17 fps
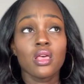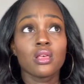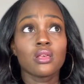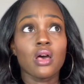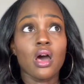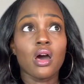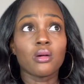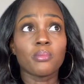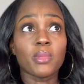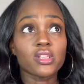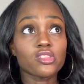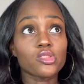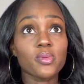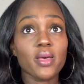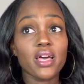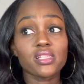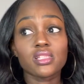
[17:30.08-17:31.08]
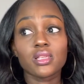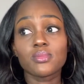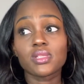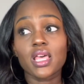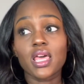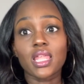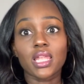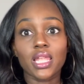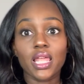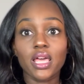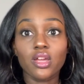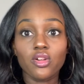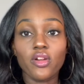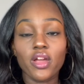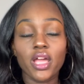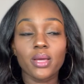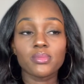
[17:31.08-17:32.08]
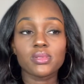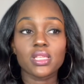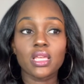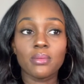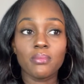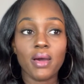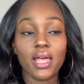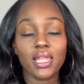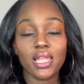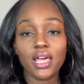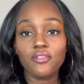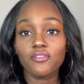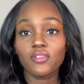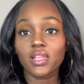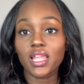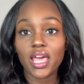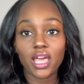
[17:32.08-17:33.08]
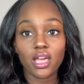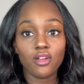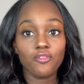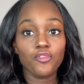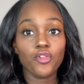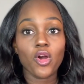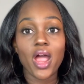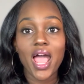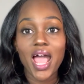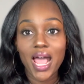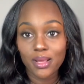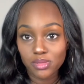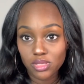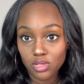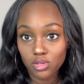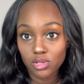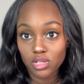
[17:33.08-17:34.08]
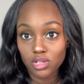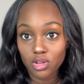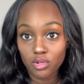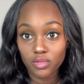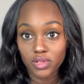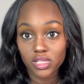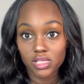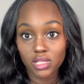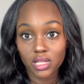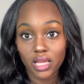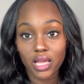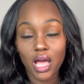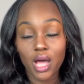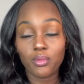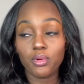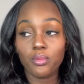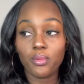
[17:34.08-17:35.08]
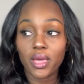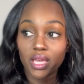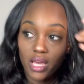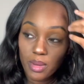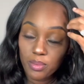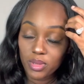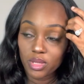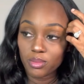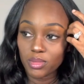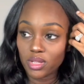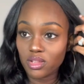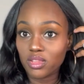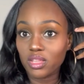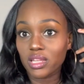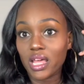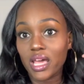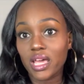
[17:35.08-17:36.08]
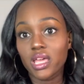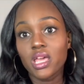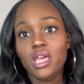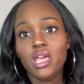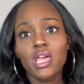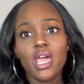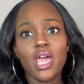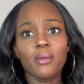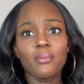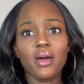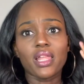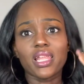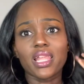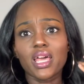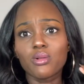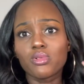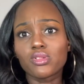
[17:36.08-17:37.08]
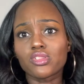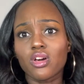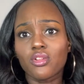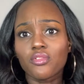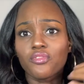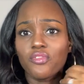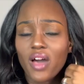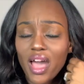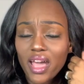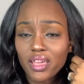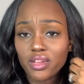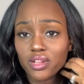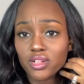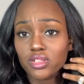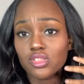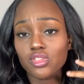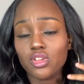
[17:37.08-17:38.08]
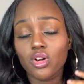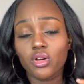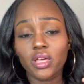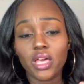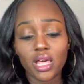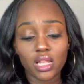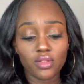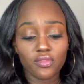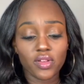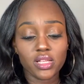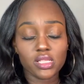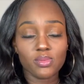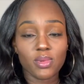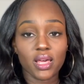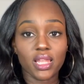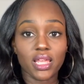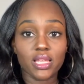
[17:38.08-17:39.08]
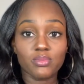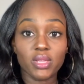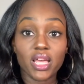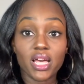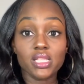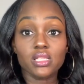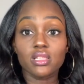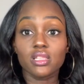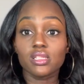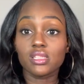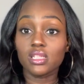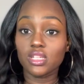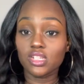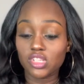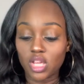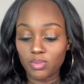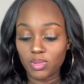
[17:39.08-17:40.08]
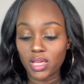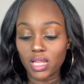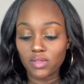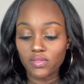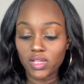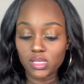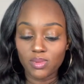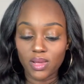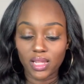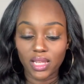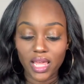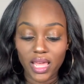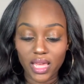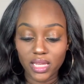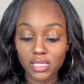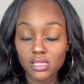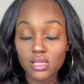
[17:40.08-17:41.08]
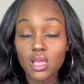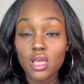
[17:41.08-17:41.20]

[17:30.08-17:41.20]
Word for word: uh, muscle spasms and leg cramps in my left leg for absolutely no reason like i would wake up in the middle of the night and my leg was on fire so it elevates my leg because of the c shape it elevates my legs